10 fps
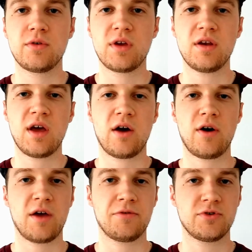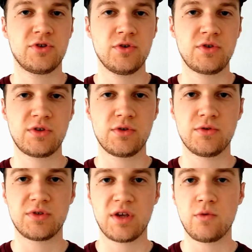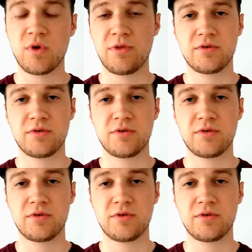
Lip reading: you can now either choose to sing with